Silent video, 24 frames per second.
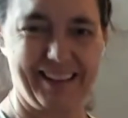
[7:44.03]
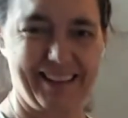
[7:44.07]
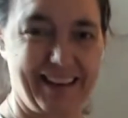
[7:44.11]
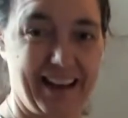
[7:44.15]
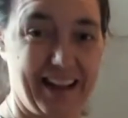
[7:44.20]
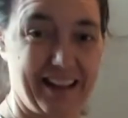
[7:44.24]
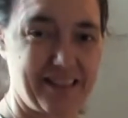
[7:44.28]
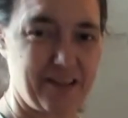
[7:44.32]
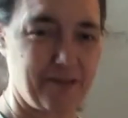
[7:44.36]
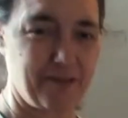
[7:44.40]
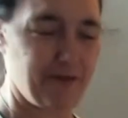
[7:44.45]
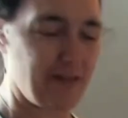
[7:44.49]

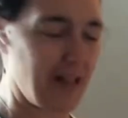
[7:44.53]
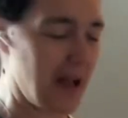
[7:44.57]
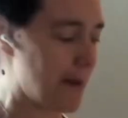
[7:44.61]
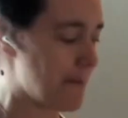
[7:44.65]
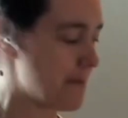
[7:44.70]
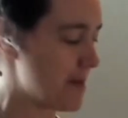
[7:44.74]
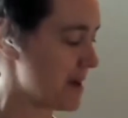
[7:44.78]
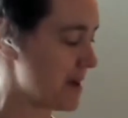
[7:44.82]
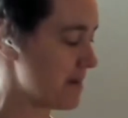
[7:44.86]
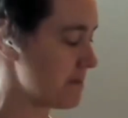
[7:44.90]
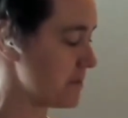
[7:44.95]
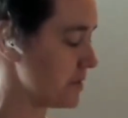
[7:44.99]
Got the
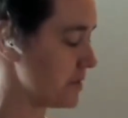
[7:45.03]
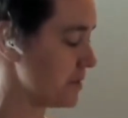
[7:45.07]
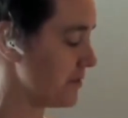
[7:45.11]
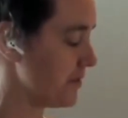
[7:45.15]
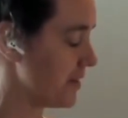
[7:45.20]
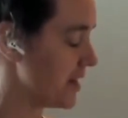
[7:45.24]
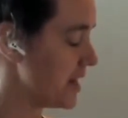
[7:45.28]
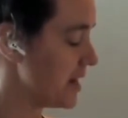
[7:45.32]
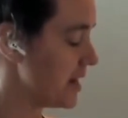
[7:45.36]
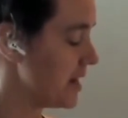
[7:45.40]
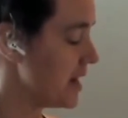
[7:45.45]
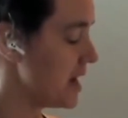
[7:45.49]
flat butt move.
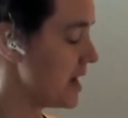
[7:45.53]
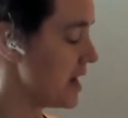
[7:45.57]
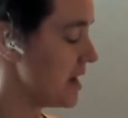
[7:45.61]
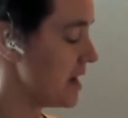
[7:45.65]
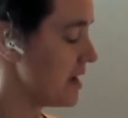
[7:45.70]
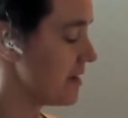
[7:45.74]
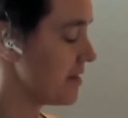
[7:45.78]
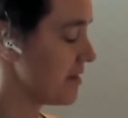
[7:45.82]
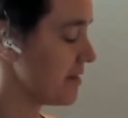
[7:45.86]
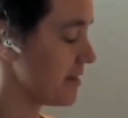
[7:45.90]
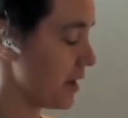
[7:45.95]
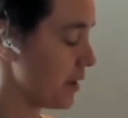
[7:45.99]

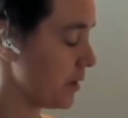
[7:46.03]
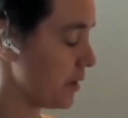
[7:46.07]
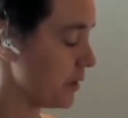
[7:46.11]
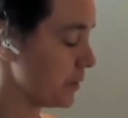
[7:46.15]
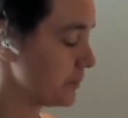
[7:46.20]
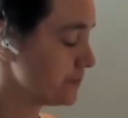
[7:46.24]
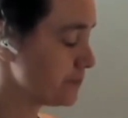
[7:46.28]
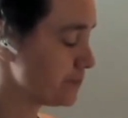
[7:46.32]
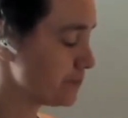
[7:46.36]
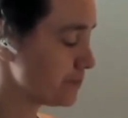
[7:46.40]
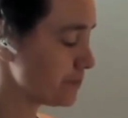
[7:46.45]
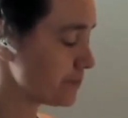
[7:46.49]

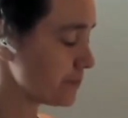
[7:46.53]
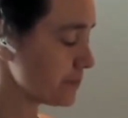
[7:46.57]
So